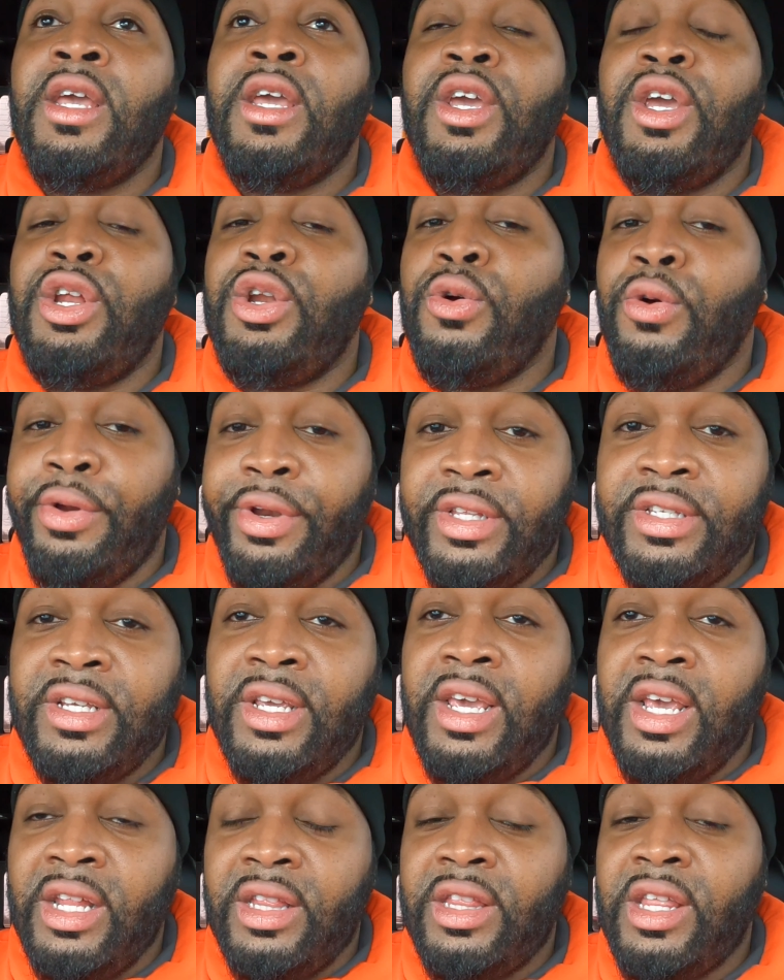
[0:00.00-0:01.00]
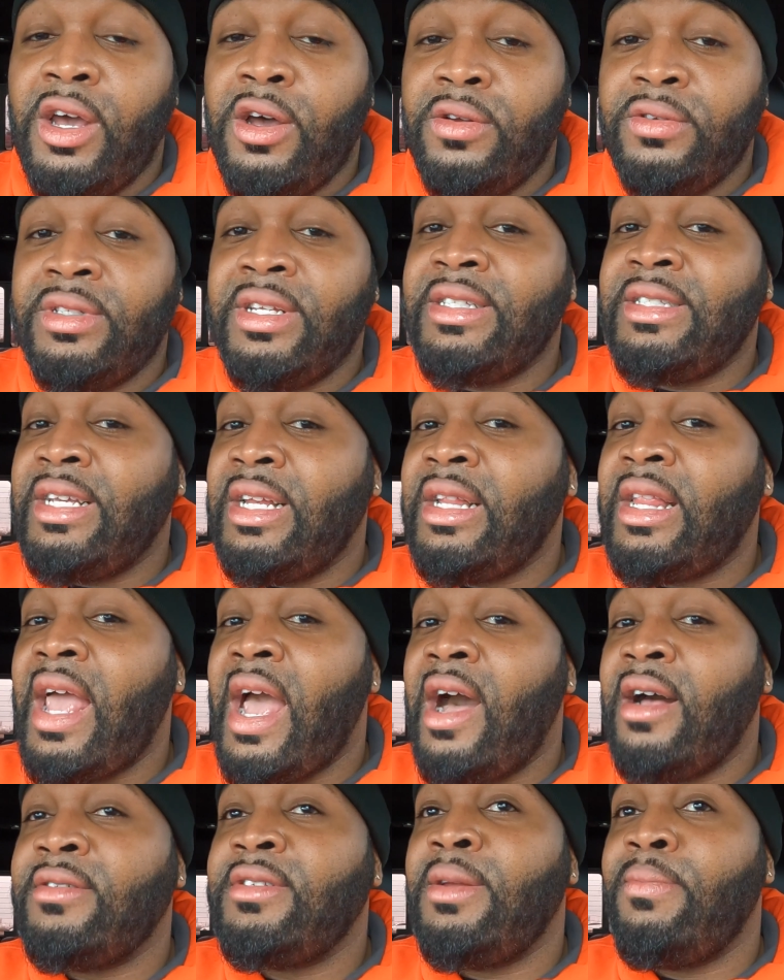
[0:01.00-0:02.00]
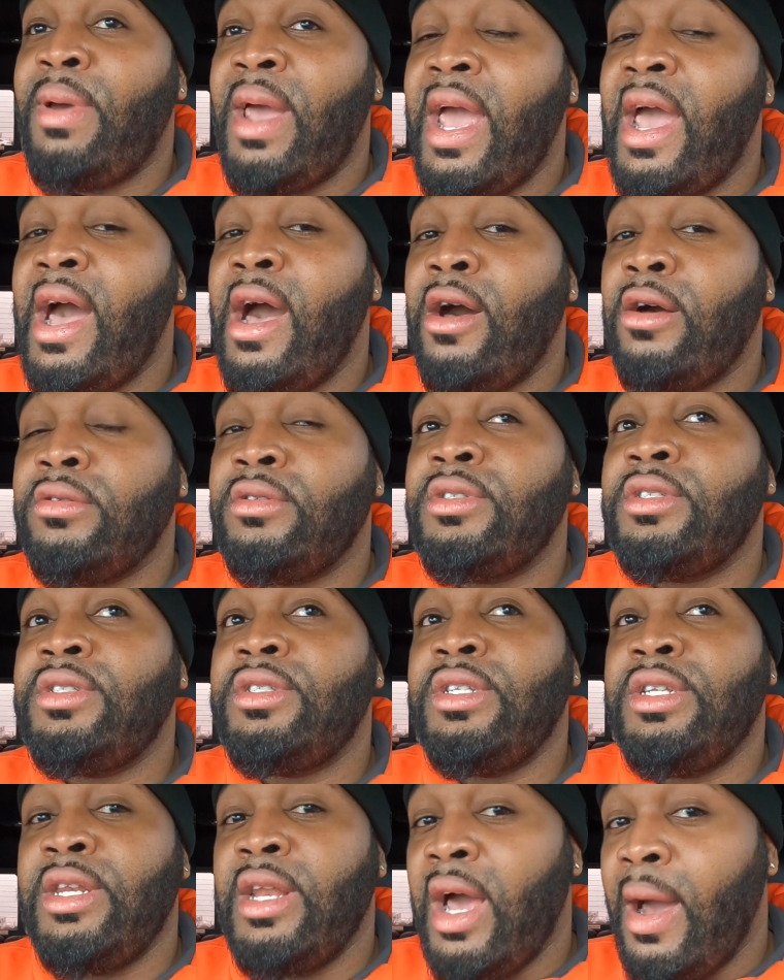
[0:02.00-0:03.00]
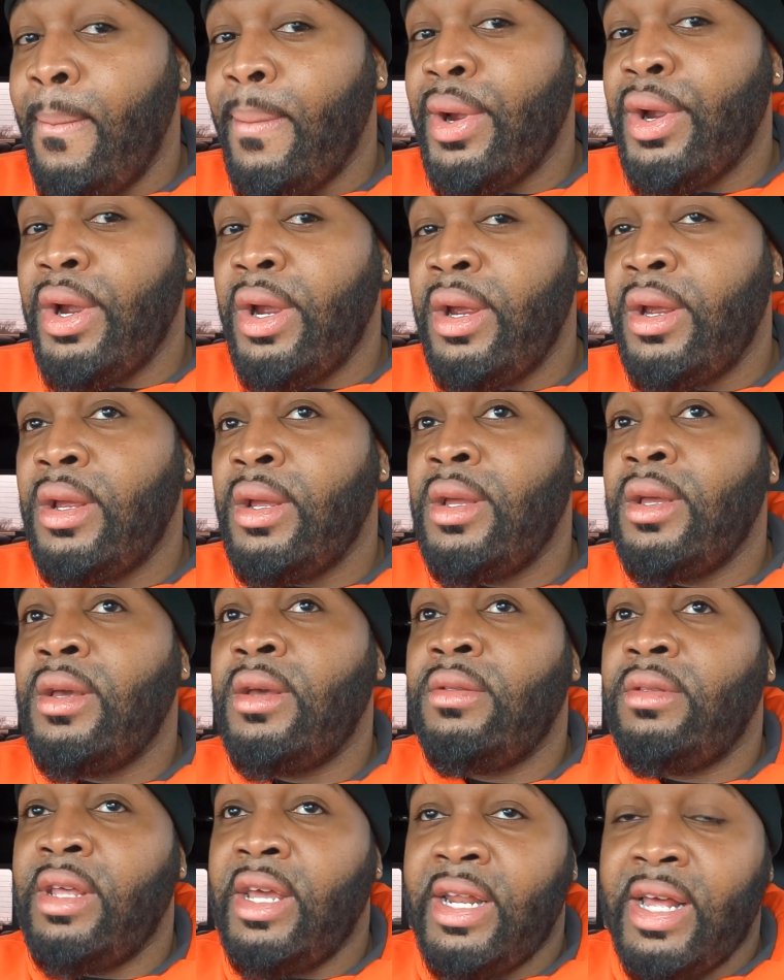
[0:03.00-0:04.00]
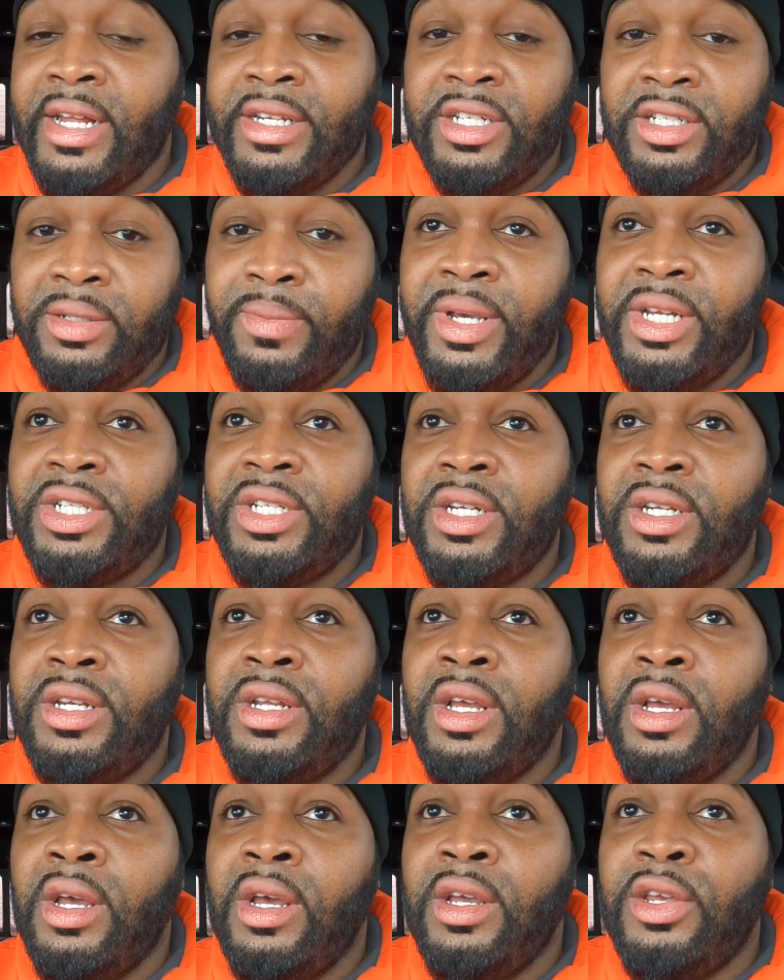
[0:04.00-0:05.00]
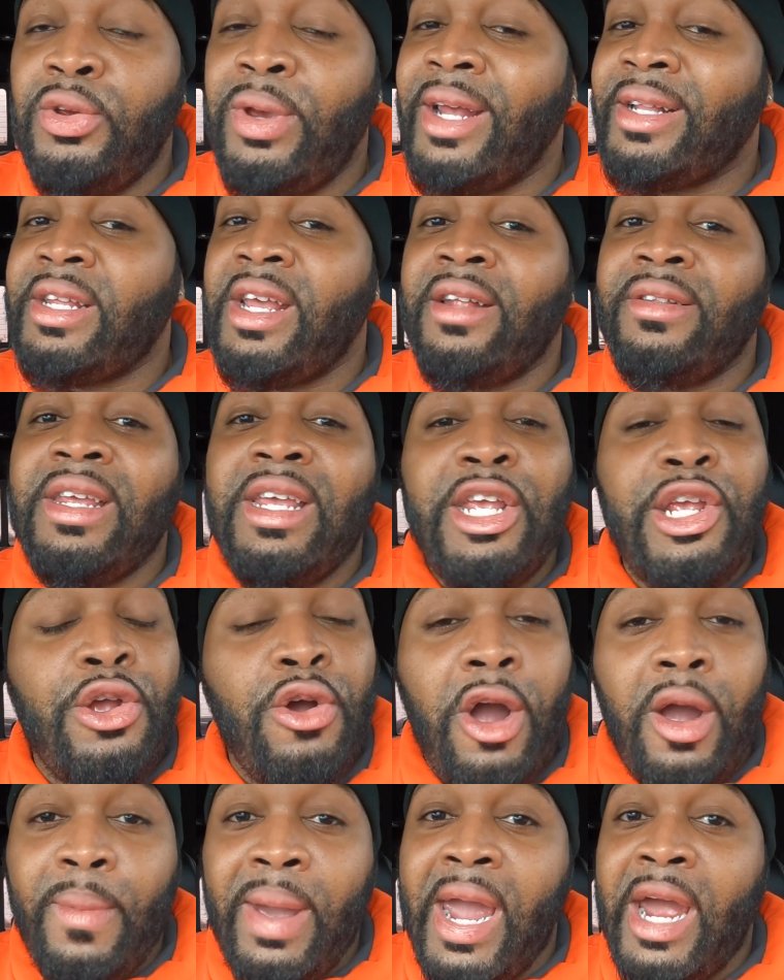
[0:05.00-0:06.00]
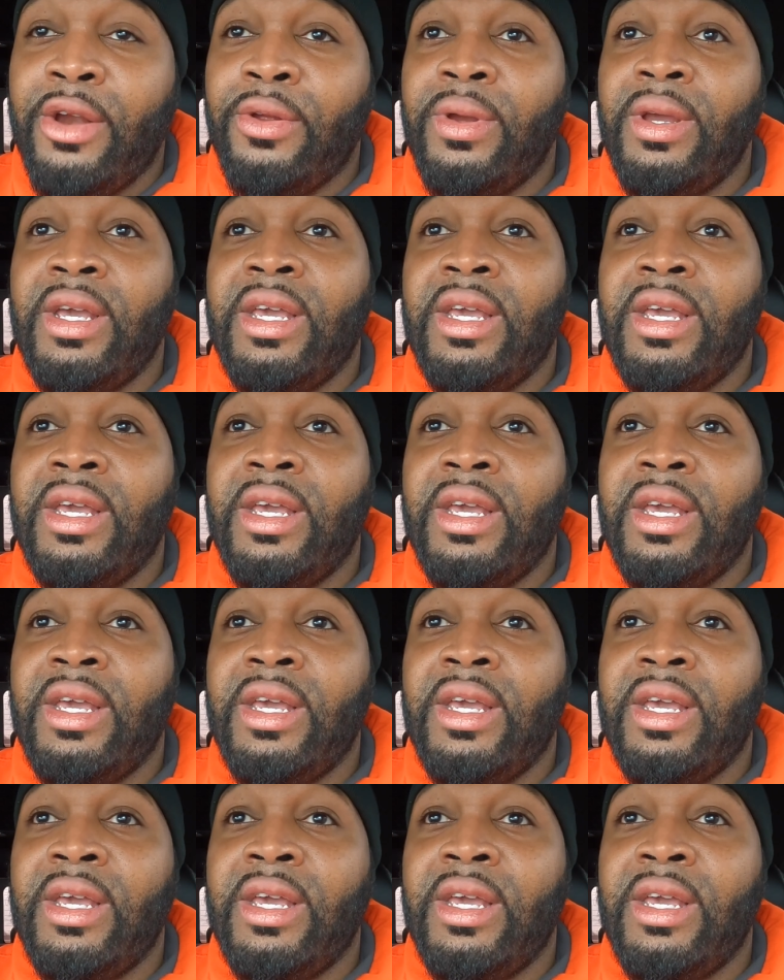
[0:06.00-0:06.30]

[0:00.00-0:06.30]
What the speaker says: in order to get the 10,000 pounds number that I just mentioned, you have to have the ER battery.